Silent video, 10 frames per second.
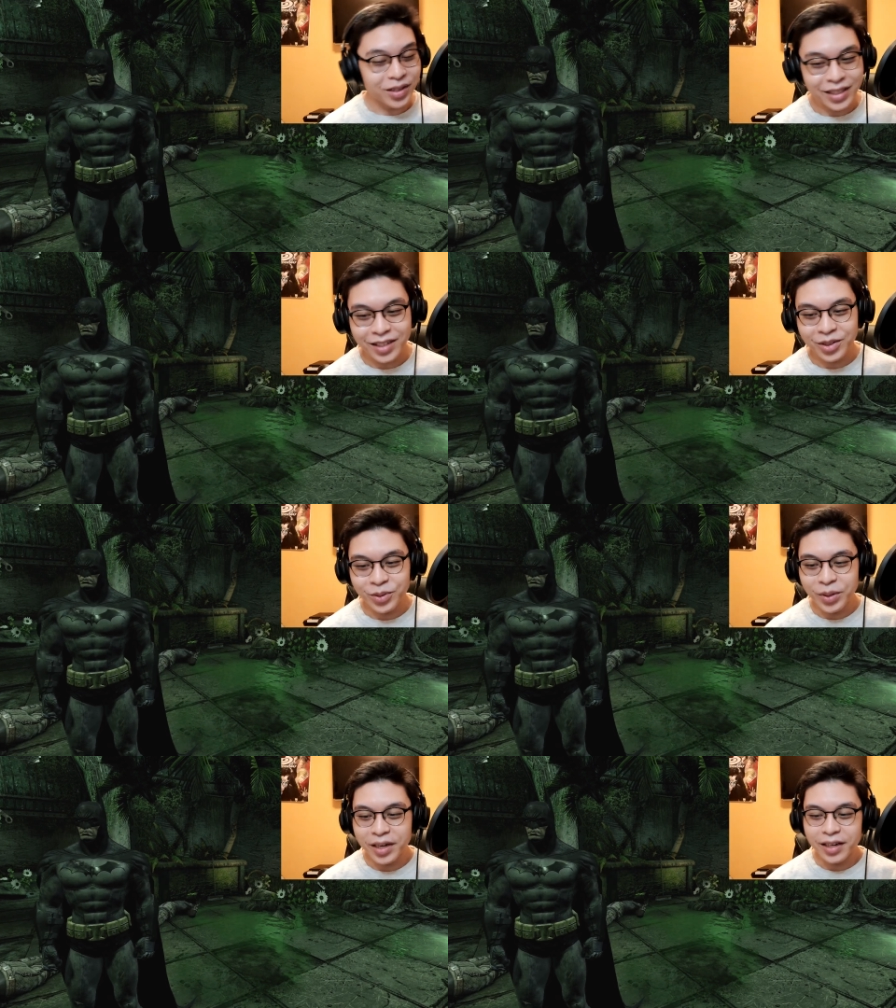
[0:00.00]
but
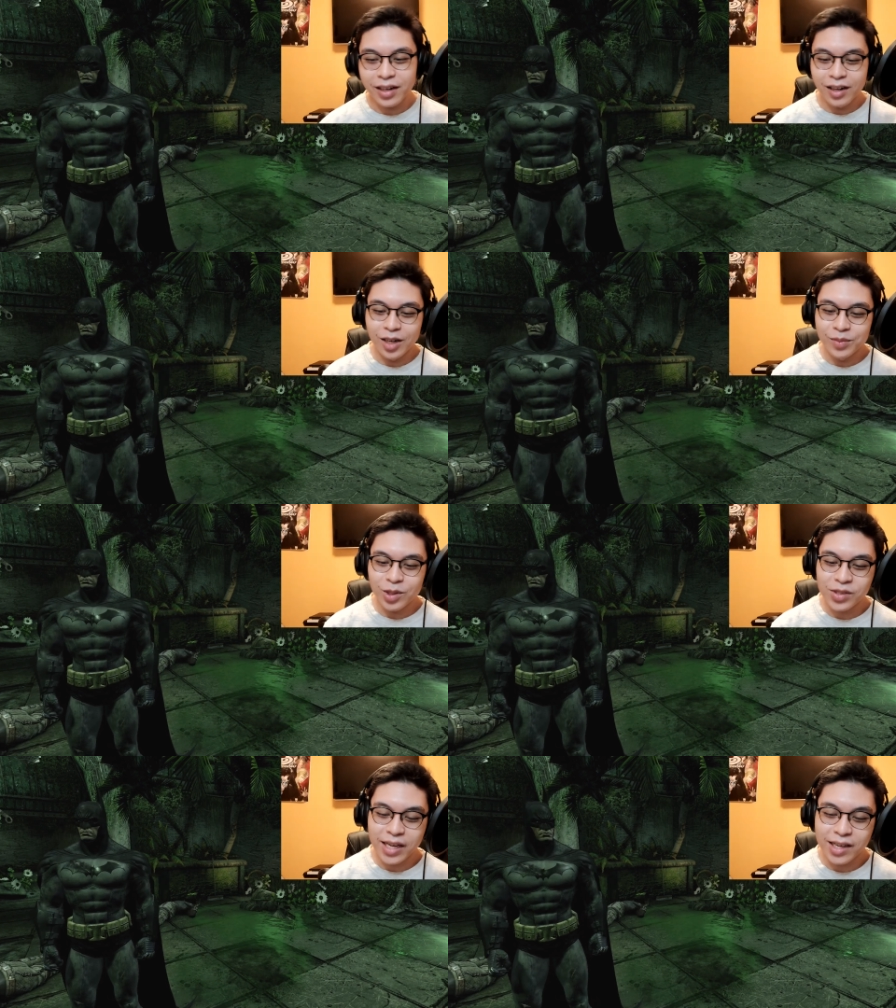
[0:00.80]
either way,
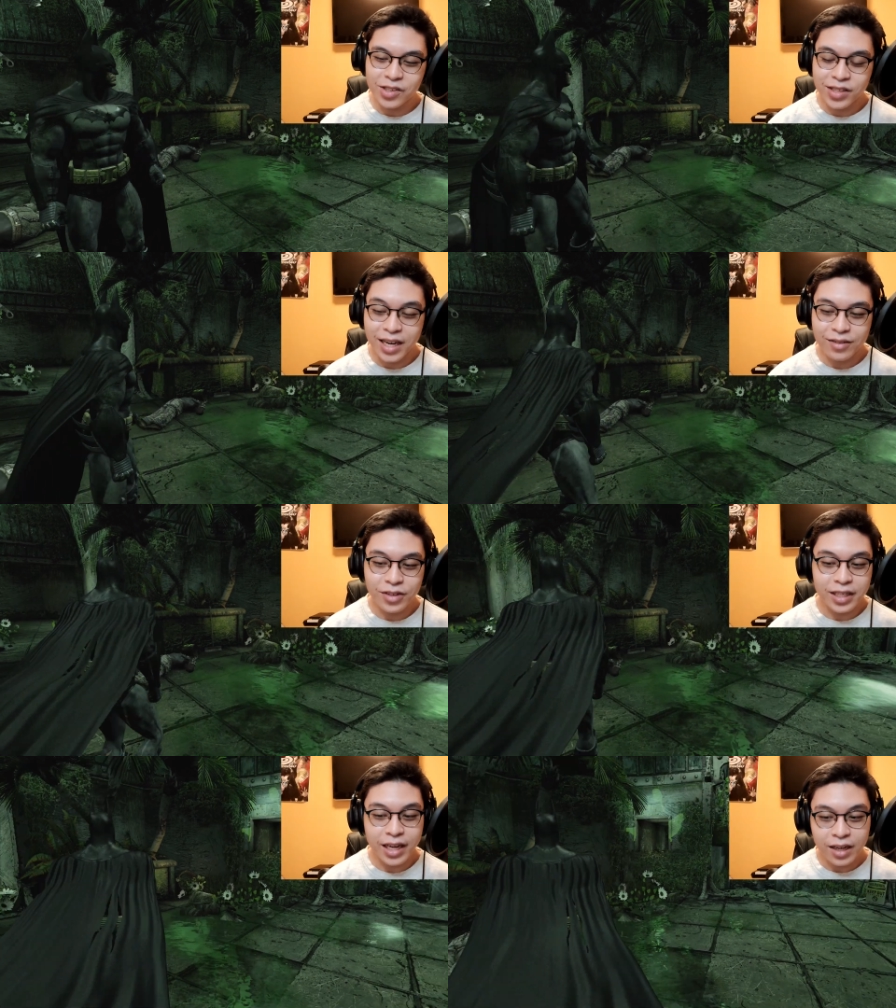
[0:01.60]
those guys are down
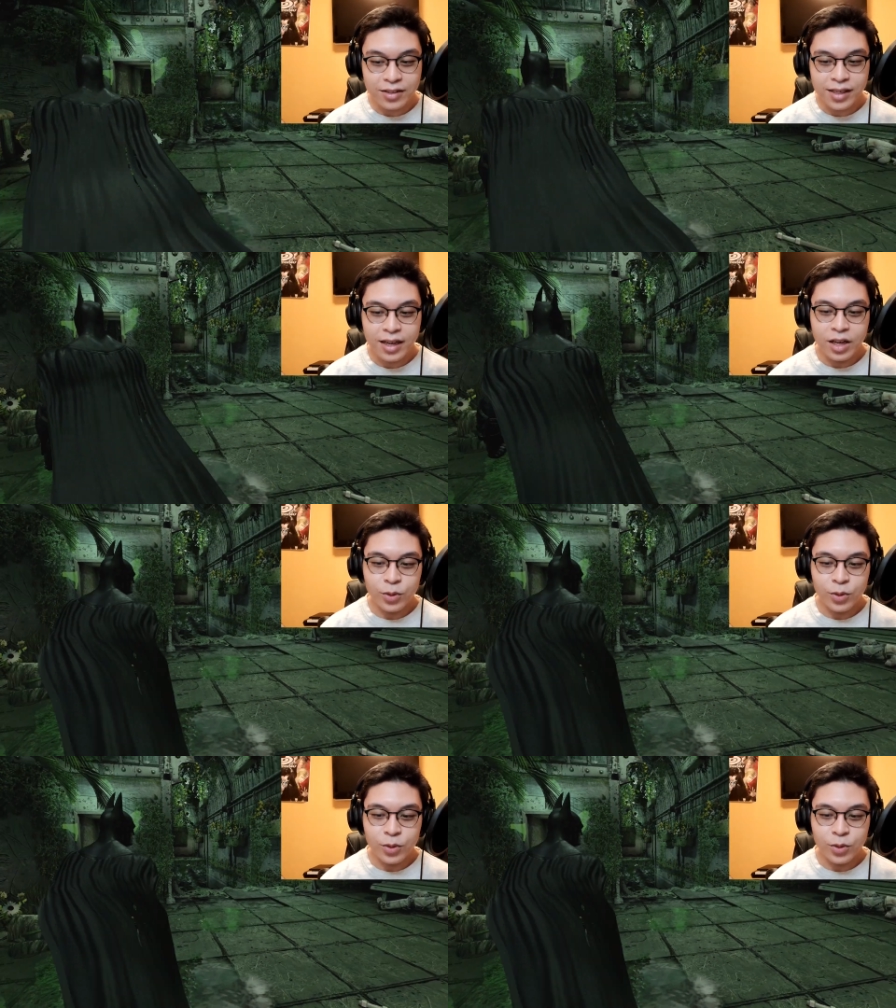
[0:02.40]
for the count.